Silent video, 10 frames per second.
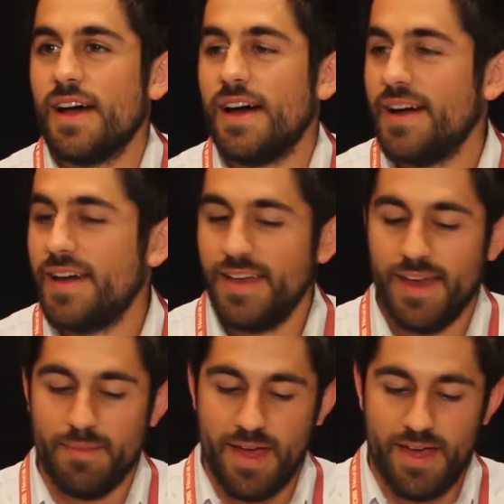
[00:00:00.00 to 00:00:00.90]
I
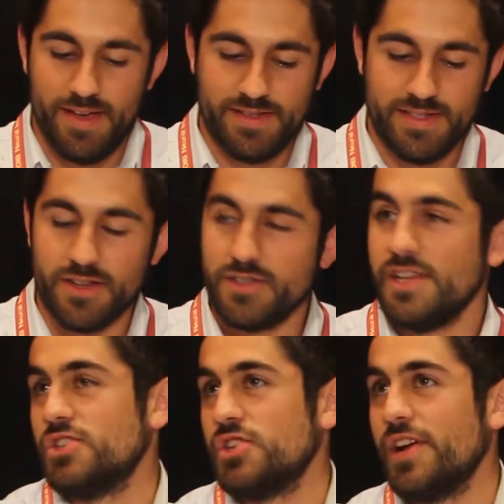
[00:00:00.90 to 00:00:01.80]
am a sales
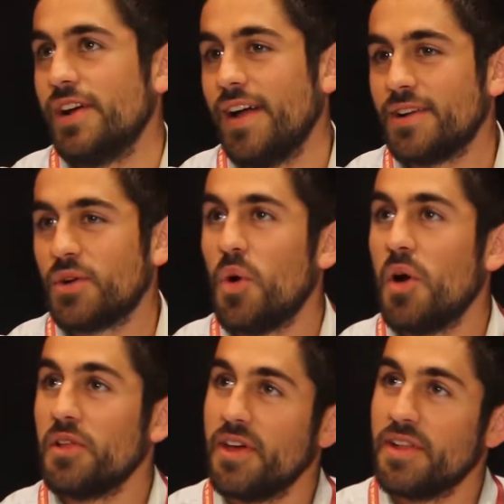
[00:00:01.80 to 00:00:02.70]
engineer at
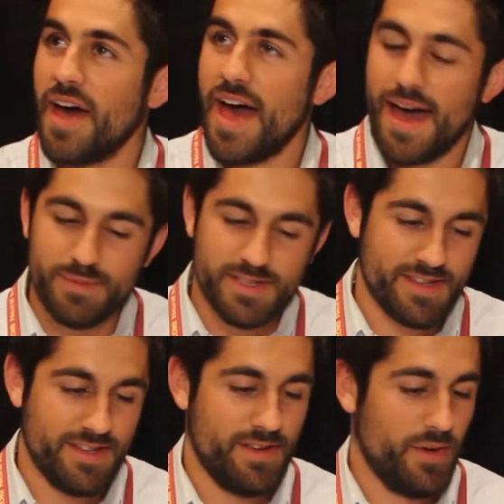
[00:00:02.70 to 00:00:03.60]
Qualia Labs.